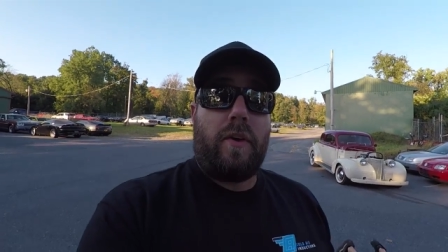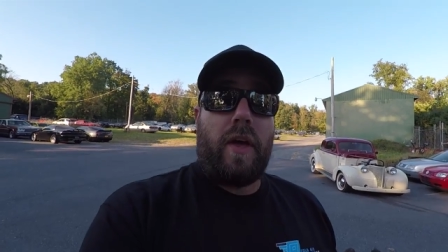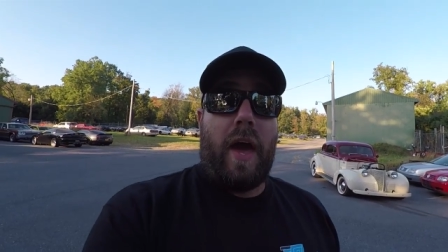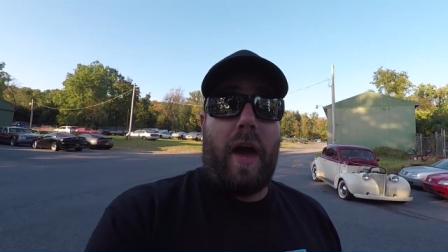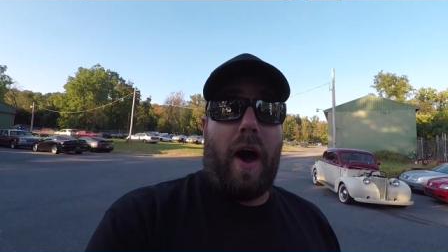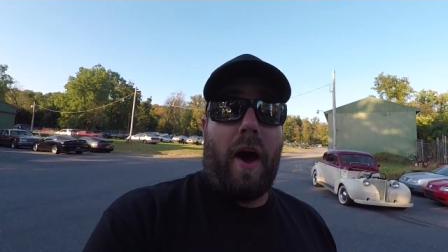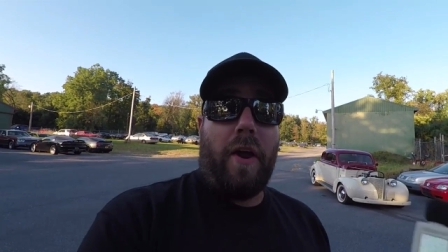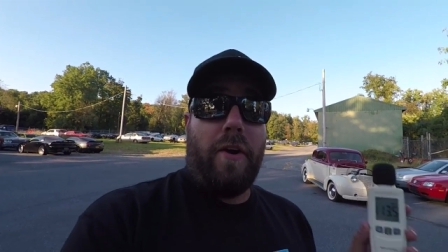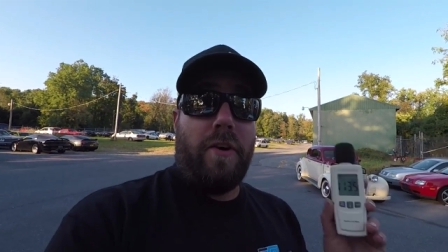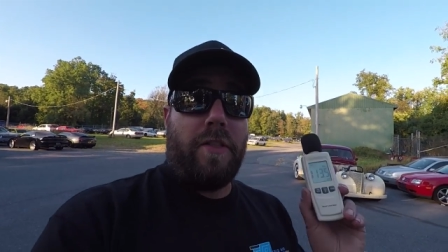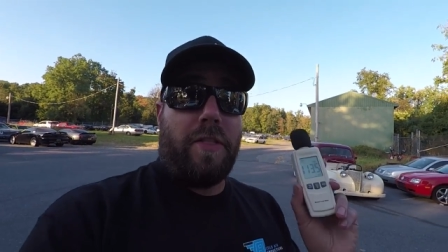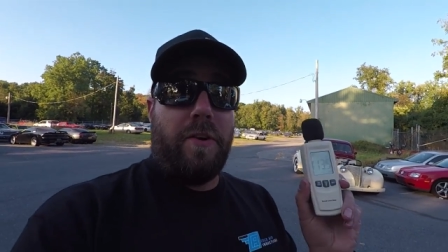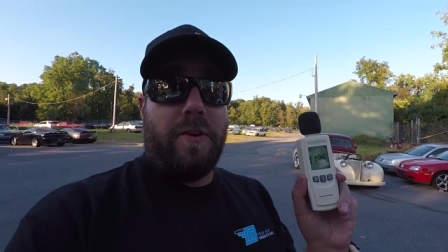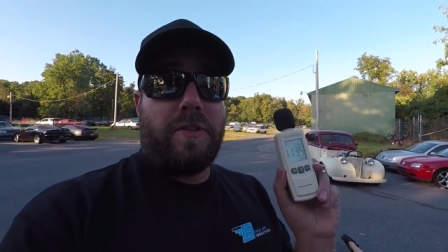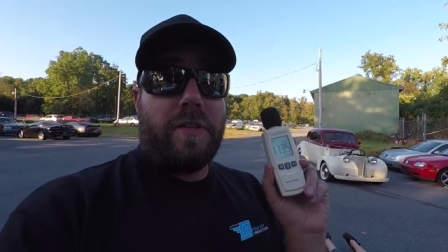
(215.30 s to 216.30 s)
Okay,
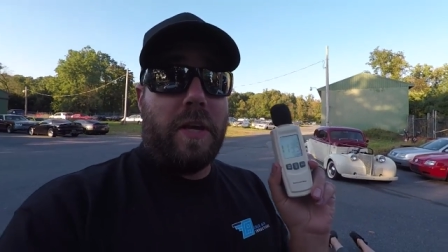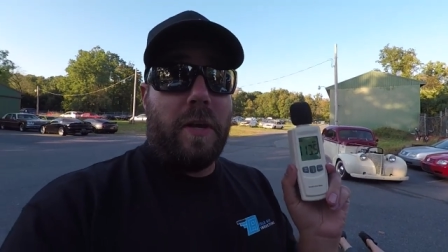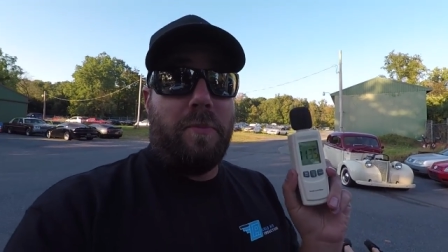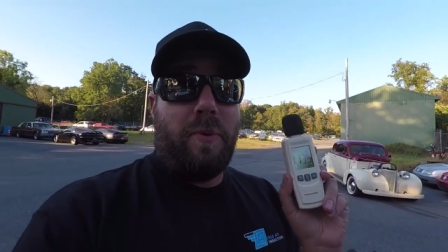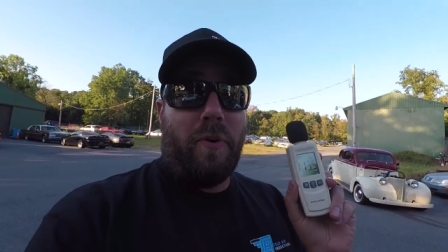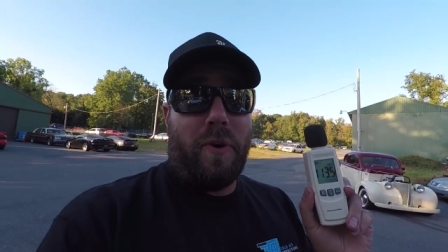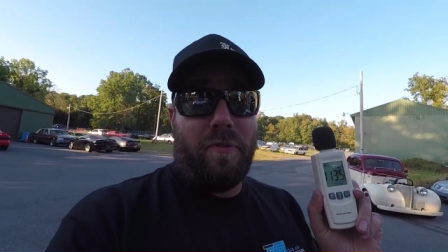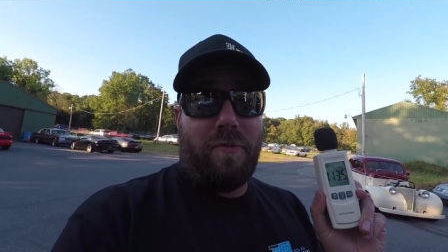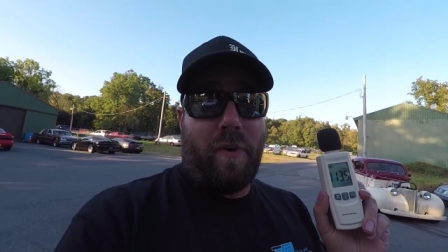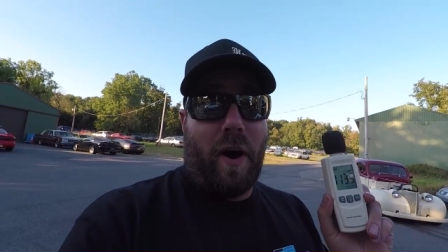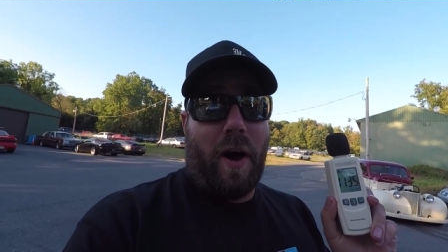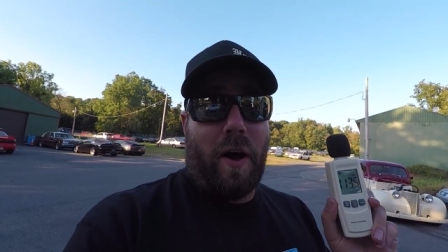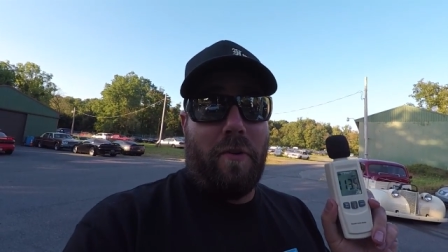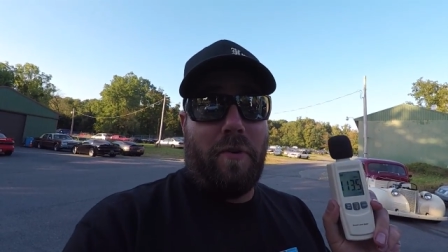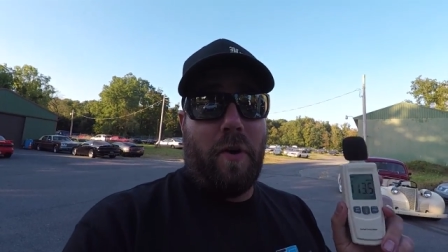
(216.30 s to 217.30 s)

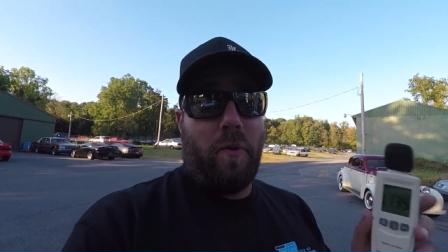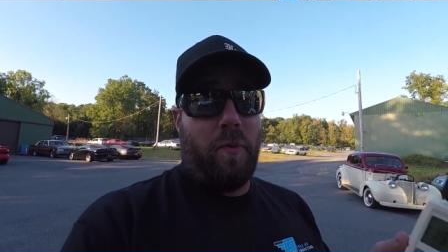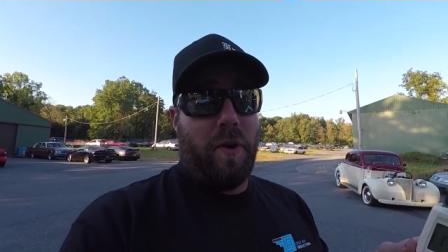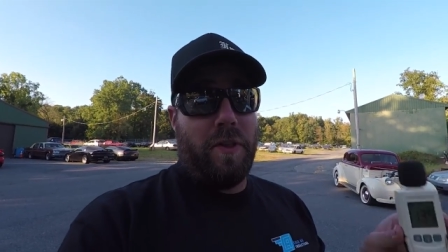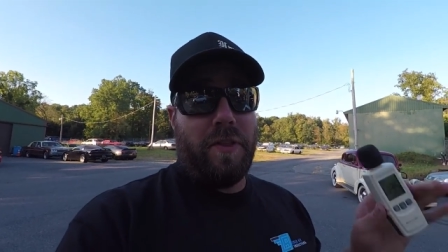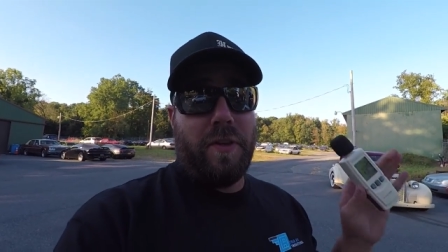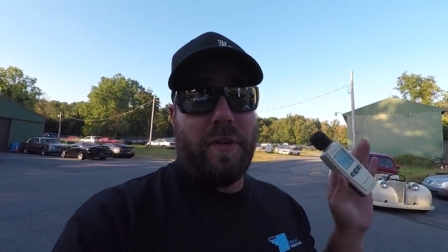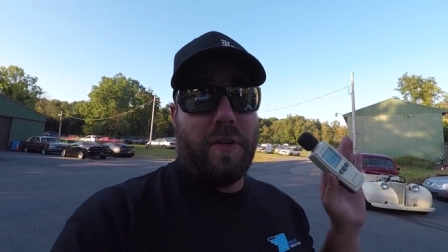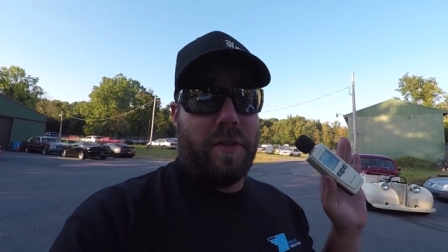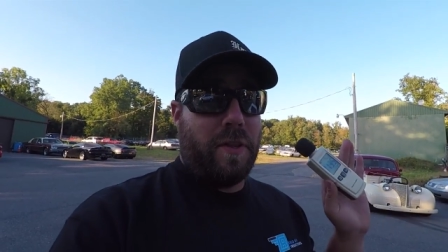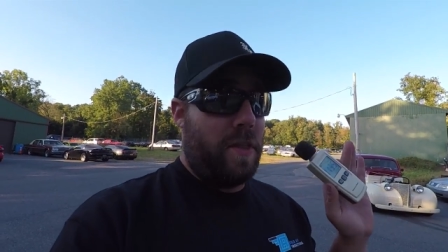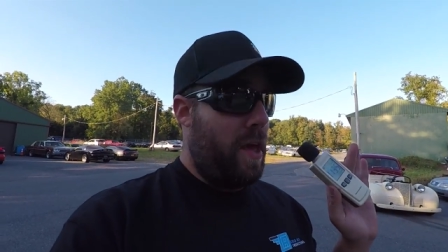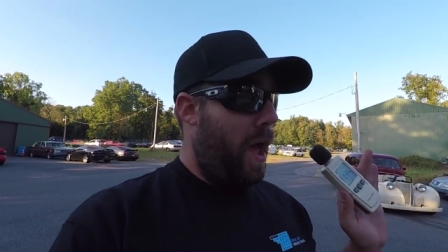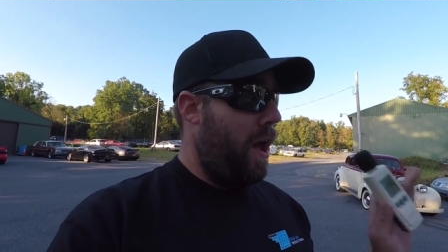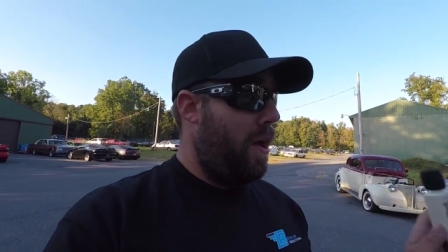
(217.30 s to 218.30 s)
113.5 with
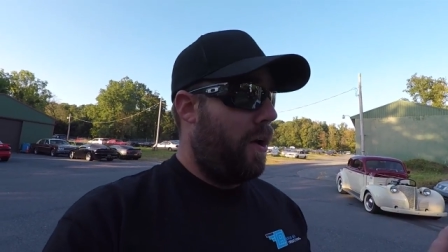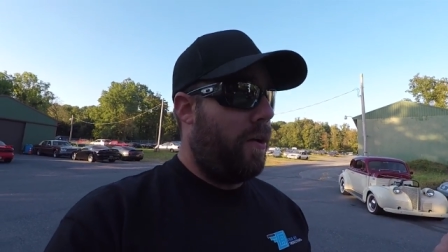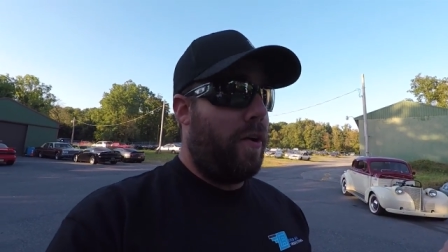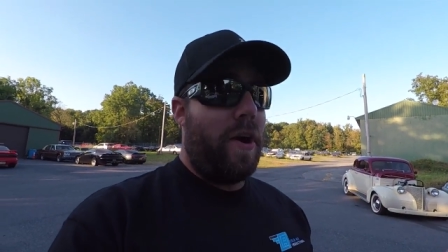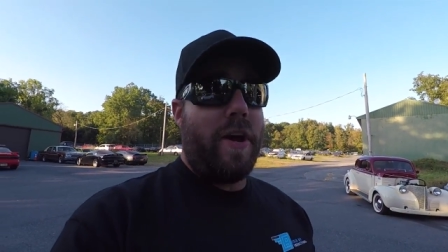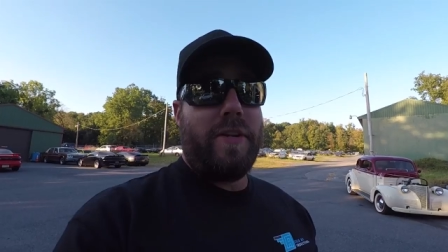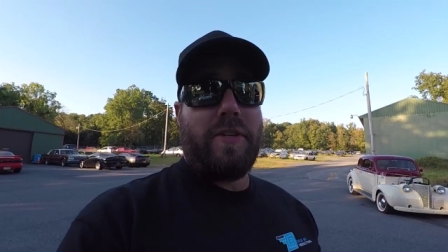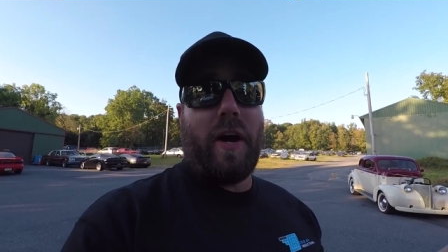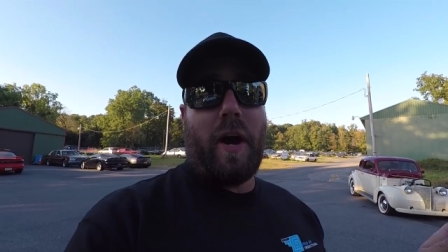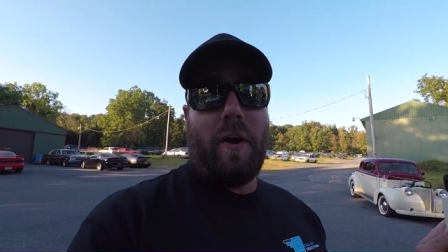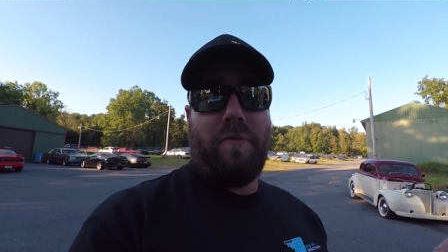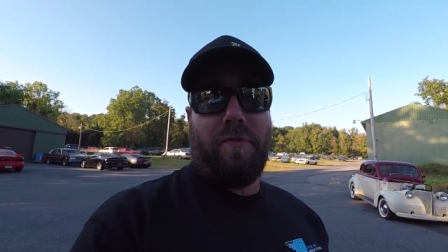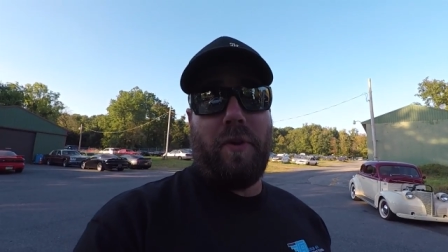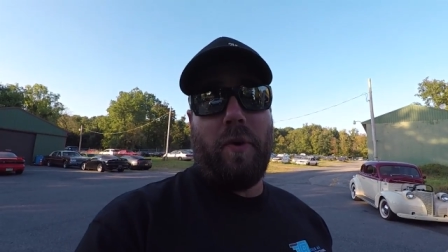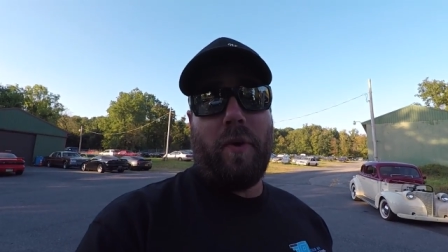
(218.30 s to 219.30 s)
the ARH high
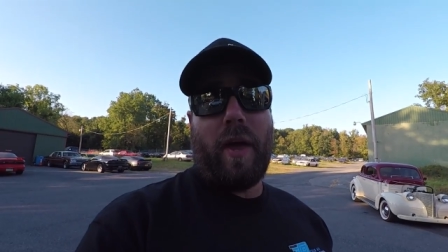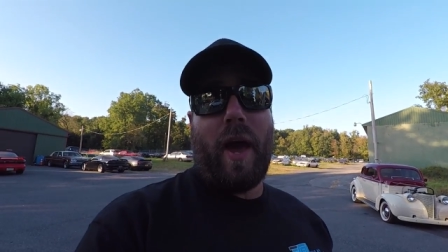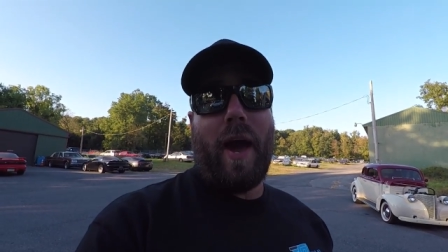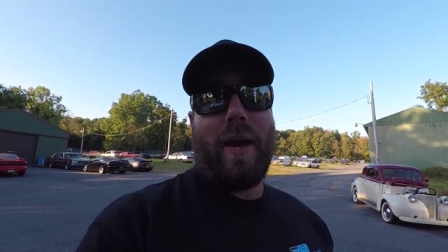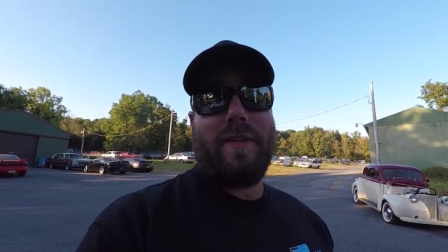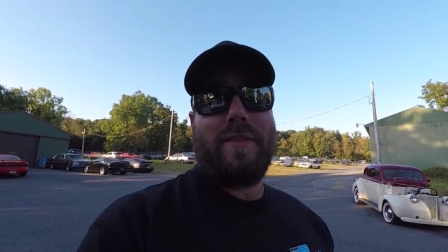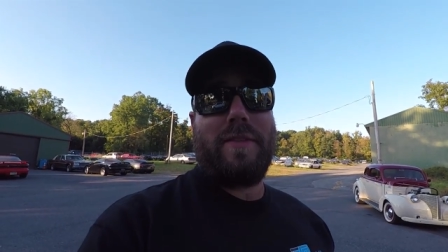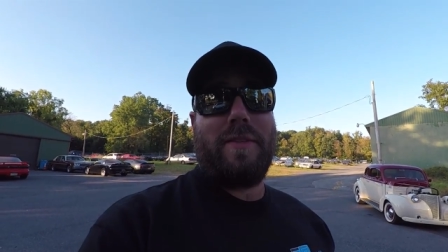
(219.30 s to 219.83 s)
flow cats.